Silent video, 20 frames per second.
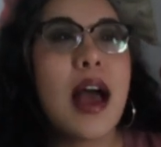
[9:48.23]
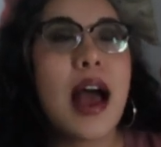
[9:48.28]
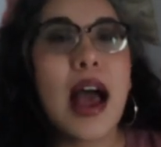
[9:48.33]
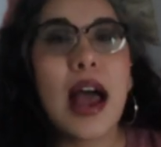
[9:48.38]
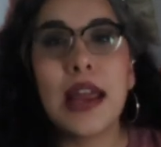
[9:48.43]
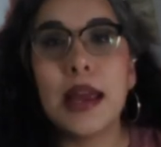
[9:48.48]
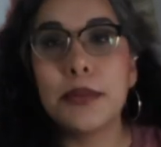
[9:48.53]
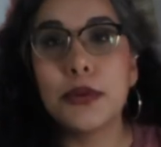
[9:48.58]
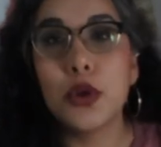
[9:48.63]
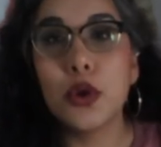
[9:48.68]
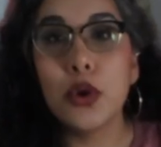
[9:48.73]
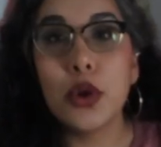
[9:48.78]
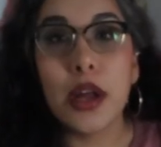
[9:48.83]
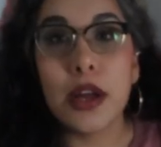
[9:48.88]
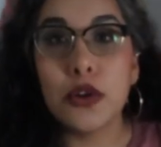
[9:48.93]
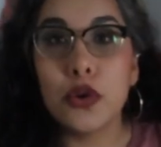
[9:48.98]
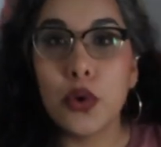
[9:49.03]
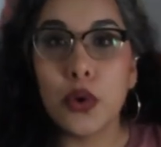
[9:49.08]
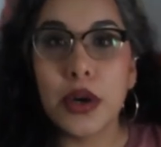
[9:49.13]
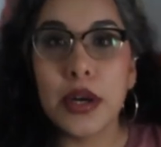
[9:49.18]
I absolutely
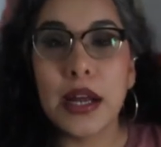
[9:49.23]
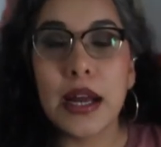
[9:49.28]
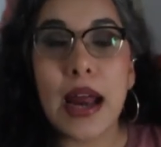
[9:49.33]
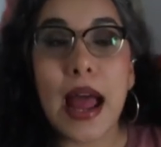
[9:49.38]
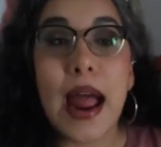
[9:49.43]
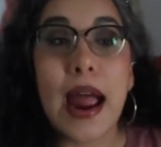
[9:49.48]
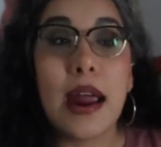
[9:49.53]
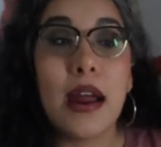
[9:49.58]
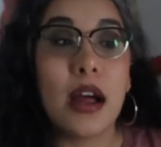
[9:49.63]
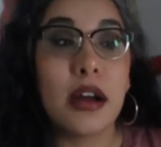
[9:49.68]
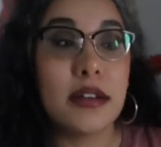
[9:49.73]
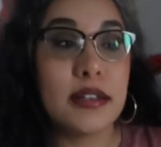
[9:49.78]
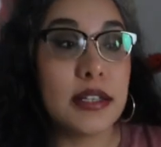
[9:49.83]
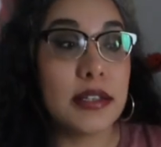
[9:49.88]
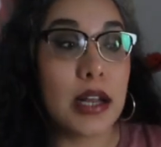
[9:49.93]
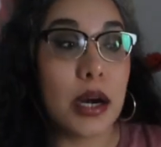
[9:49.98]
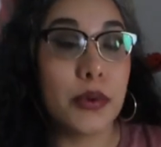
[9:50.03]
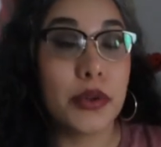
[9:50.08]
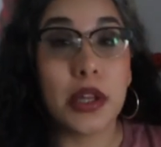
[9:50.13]
adored it. I honestly thought I